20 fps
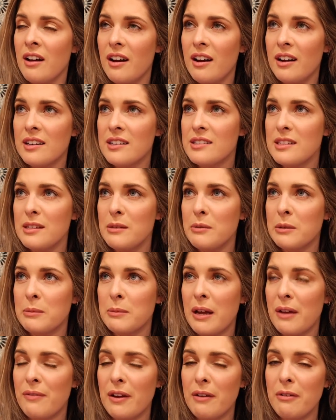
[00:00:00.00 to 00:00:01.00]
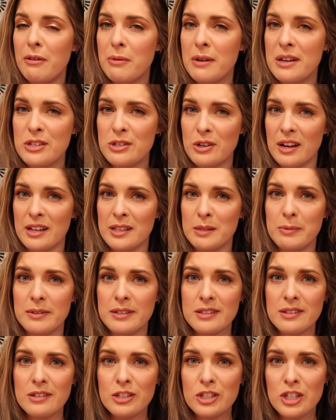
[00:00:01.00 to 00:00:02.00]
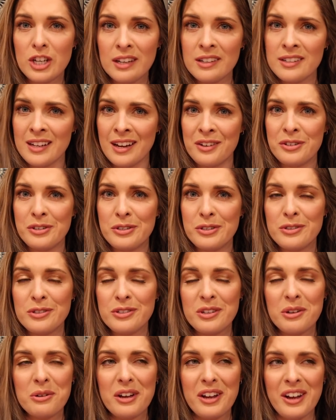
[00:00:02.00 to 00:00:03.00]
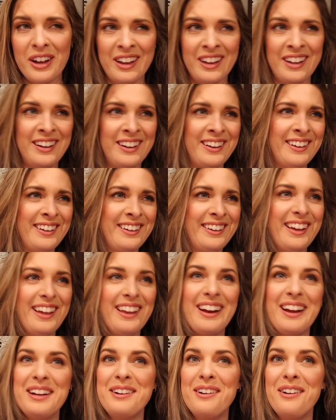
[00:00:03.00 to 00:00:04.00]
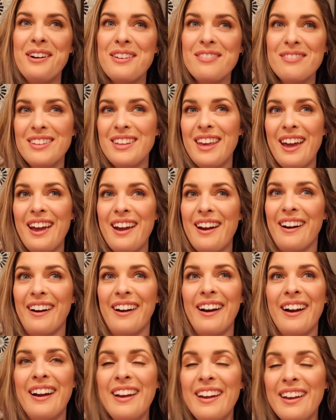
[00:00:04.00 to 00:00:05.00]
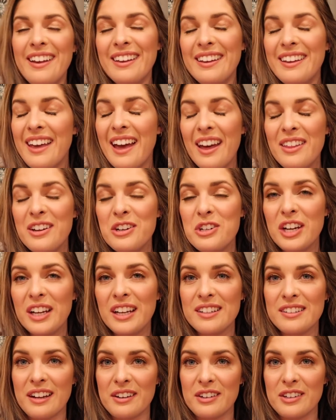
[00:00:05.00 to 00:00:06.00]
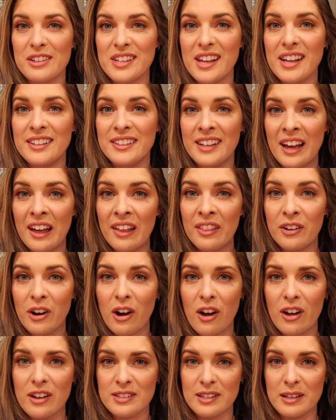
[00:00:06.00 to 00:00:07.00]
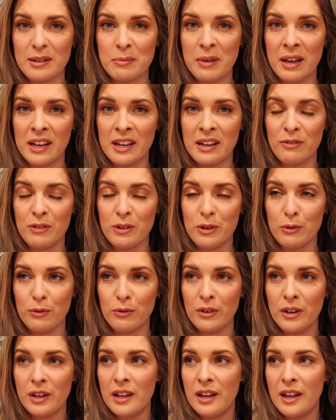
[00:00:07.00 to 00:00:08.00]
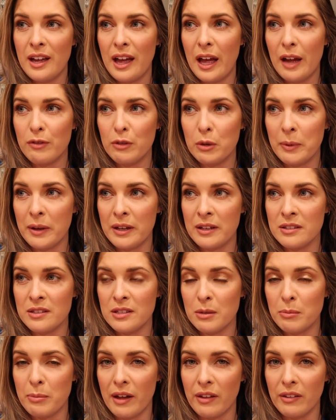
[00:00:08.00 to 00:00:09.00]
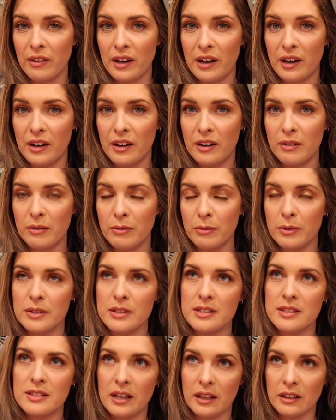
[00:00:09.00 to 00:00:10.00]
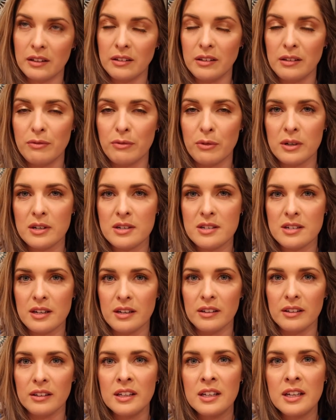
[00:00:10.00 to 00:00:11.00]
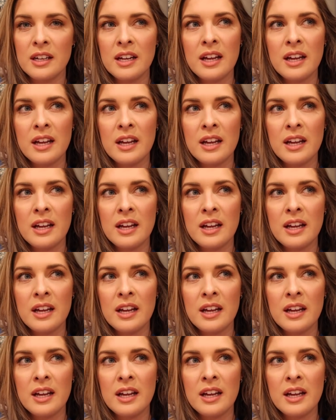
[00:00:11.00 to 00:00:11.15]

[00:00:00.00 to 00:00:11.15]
honestly one of my favorite restaurants because their chicken tenders are so good and I don't even care. Yeah, they're chicken tenders and yeah, they're awesome. And if you've ever been to Bel Air, or it's technically Forest Hill,